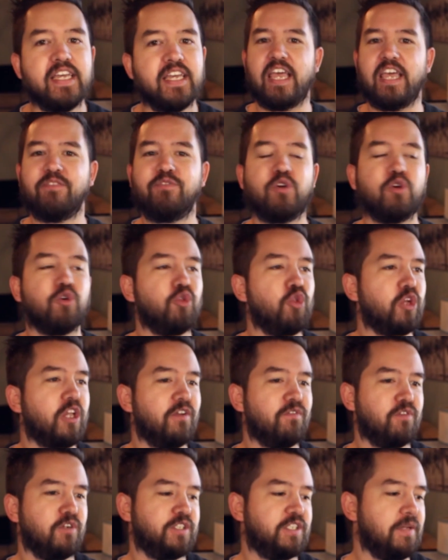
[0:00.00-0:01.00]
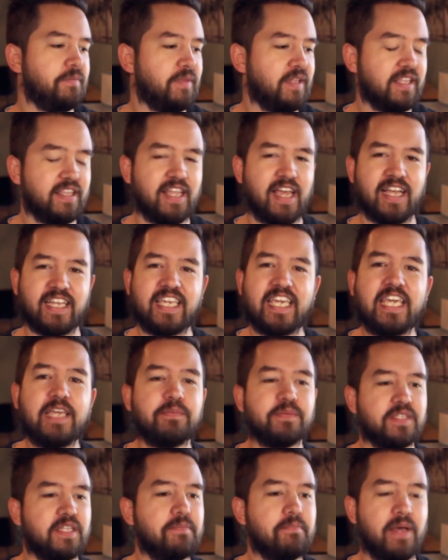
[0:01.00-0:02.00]
If you're looking for something that
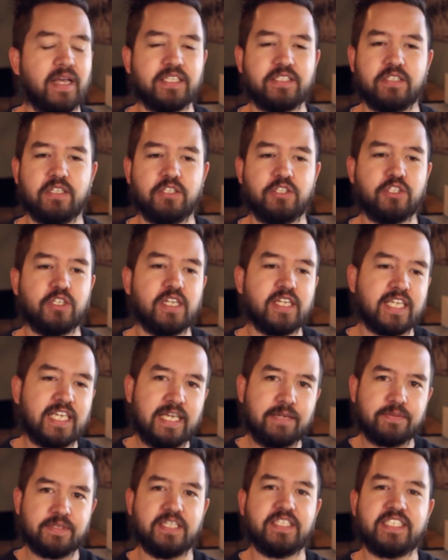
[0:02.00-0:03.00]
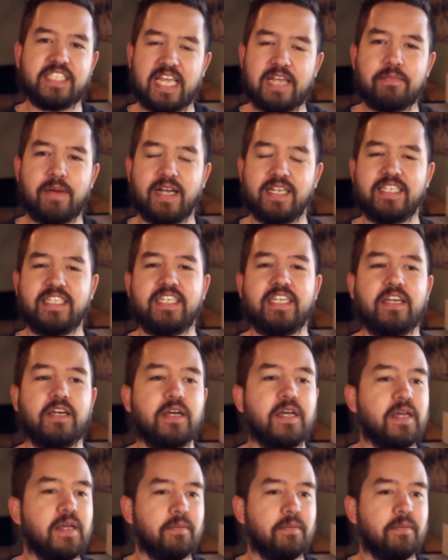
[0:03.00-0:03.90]
keeps the message, keeps the same idea,